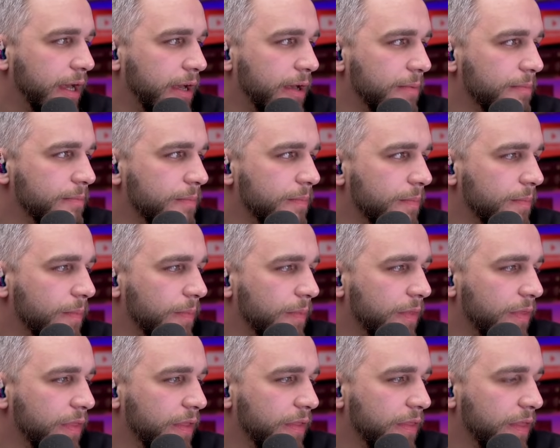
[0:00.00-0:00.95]
For it.
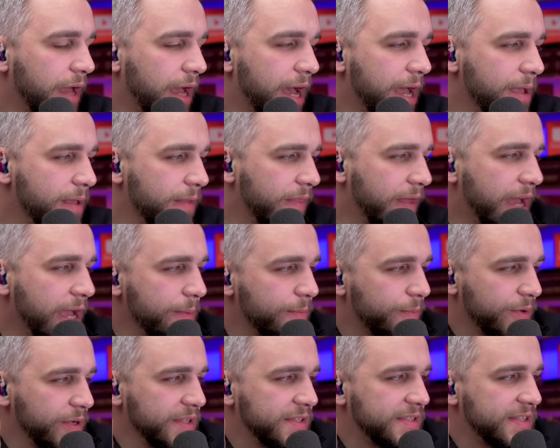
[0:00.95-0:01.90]

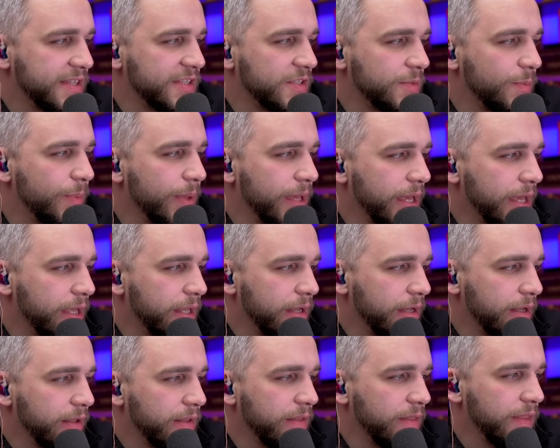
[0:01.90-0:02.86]
You're muted.
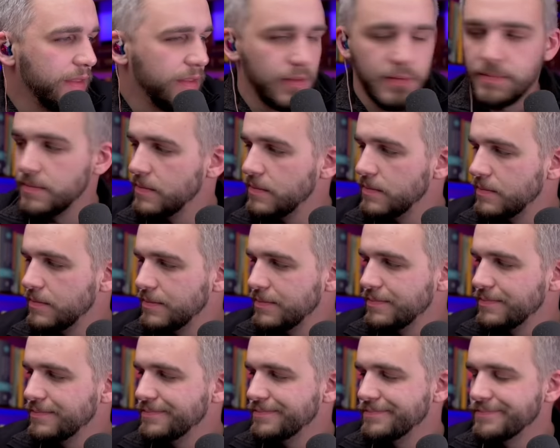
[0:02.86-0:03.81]
Josh, we can't hear you,
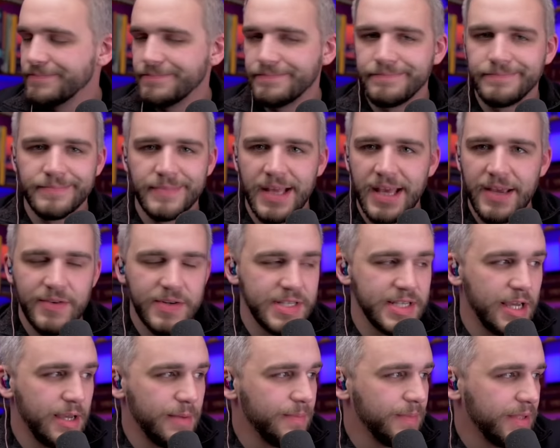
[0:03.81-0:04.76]
bro. Every
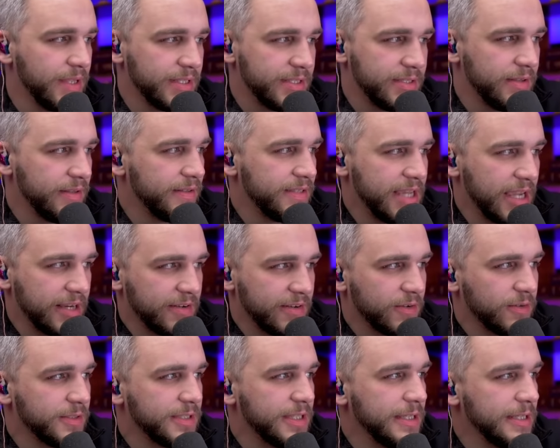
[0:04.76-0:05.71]
time. The
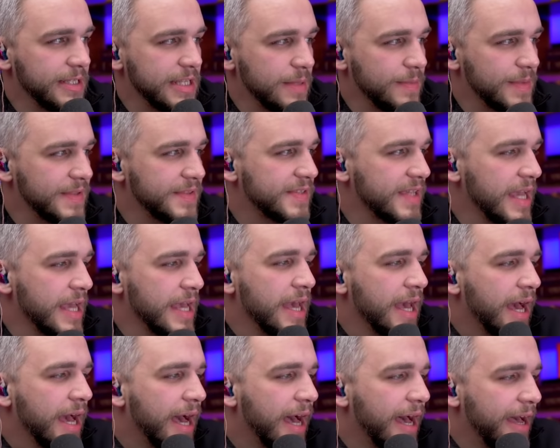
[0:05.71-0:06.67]
technical demons.
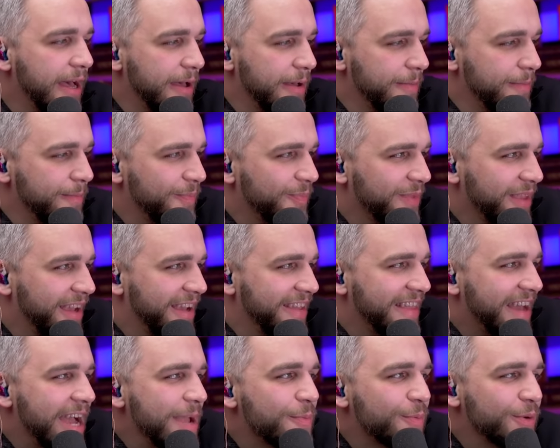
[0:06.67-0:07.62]
The
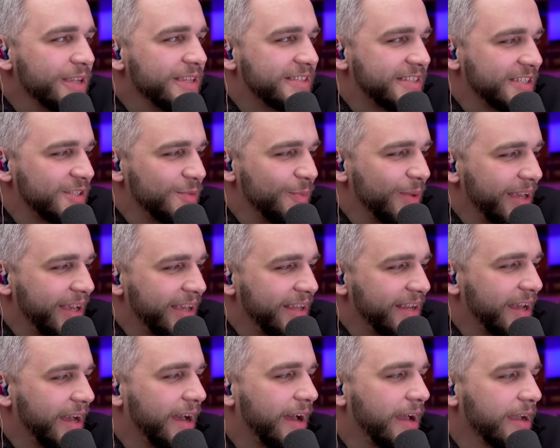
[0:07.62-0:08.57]
high priestess bit
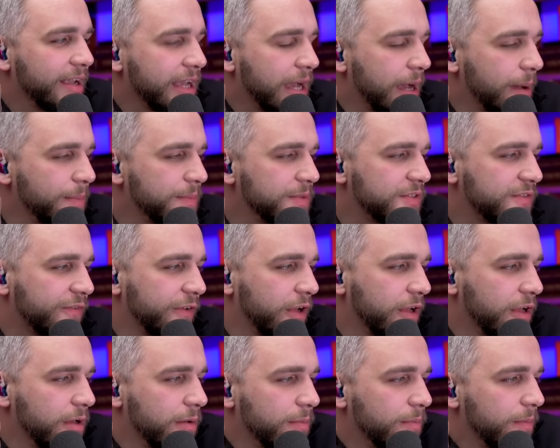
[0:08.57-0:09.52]
comes
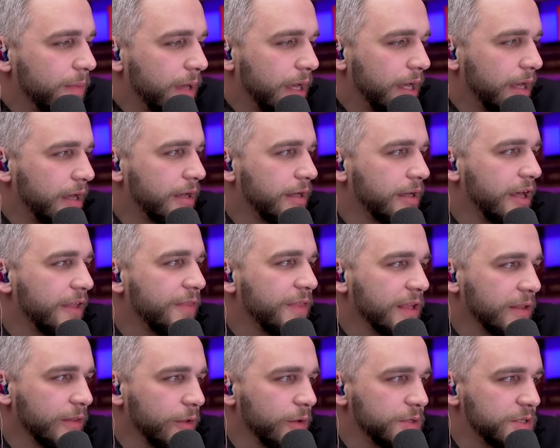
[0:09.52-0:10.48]
from a
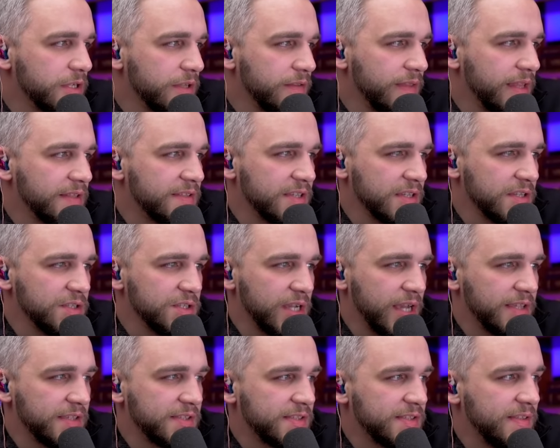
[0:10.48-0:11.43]
theologian that
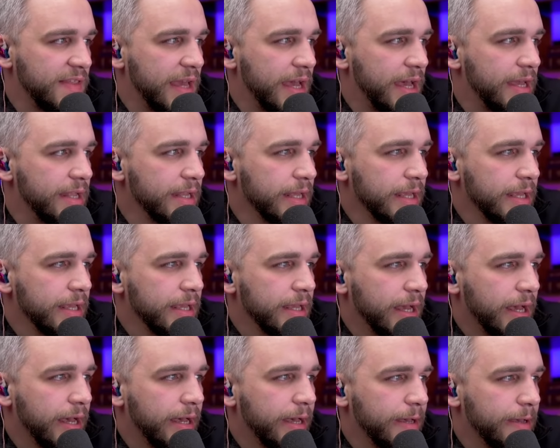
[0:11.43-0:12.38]
suggests that,
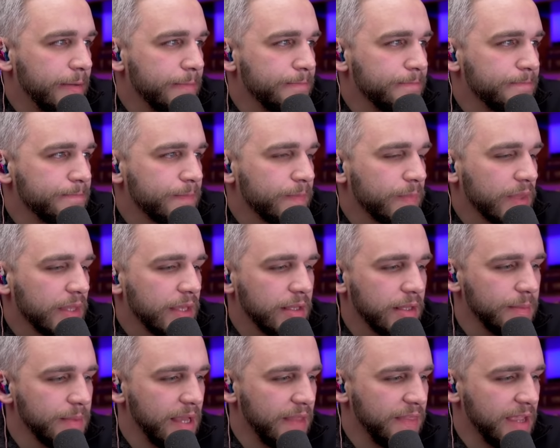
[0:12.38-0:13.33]
I
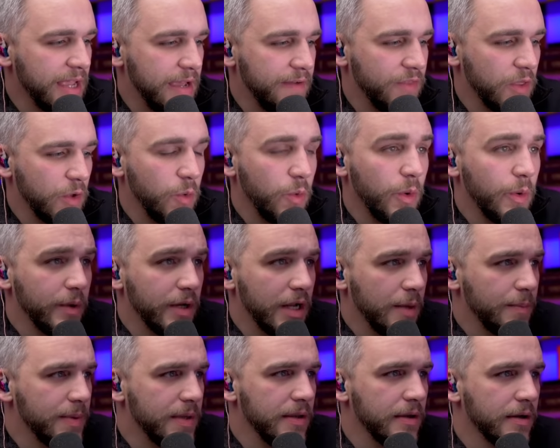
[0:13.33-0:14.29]
think I have the quote
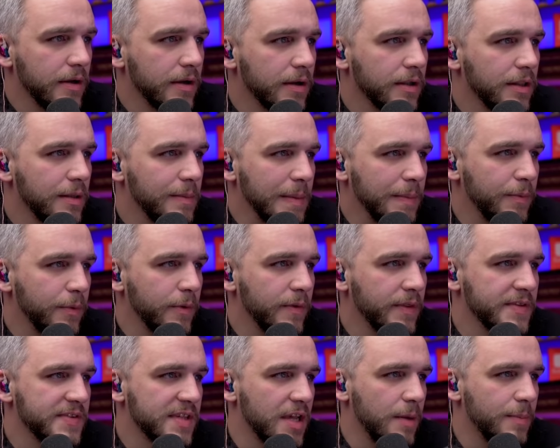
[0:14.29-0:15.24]
up here. Let me pull
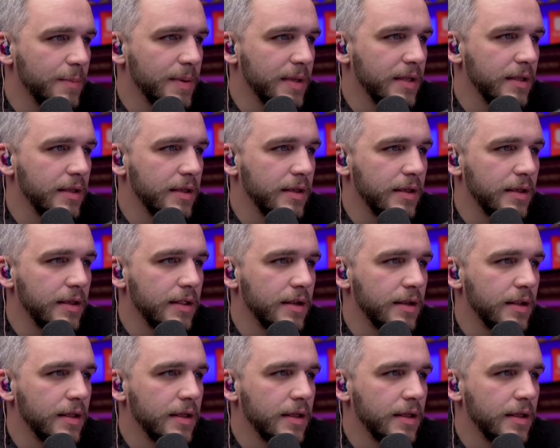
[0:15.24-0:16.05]
this up. And